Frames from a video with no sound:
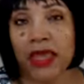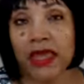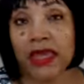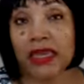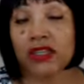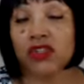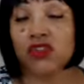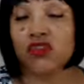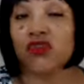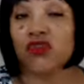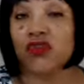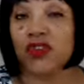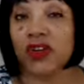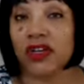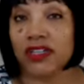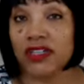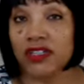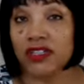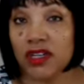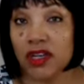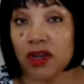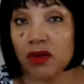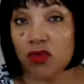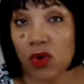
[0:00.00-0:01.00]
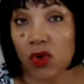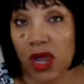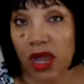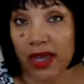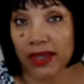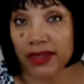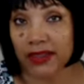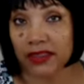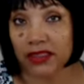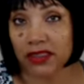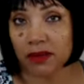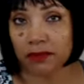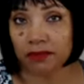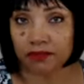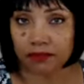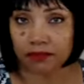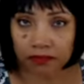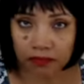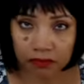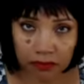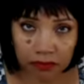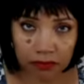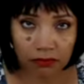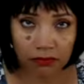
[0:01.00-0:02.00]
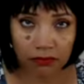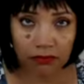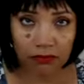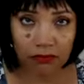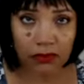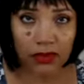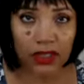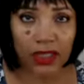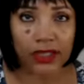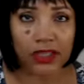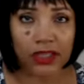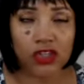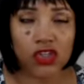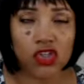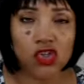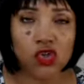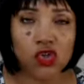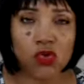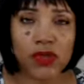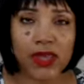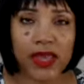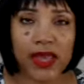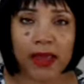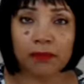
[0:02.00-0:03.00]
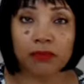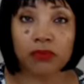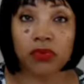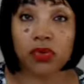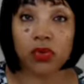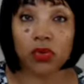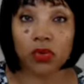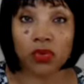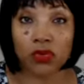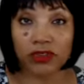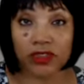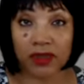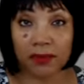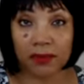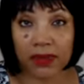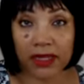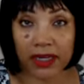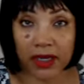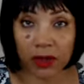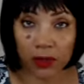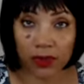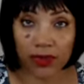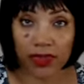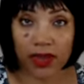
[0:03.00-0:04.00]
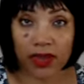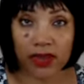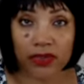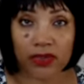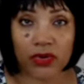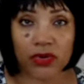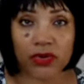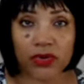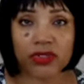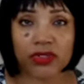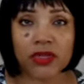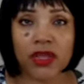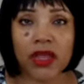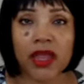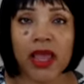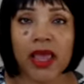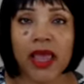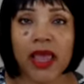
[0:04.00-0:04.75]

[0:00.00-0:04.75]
is fundrise you can pool your money with others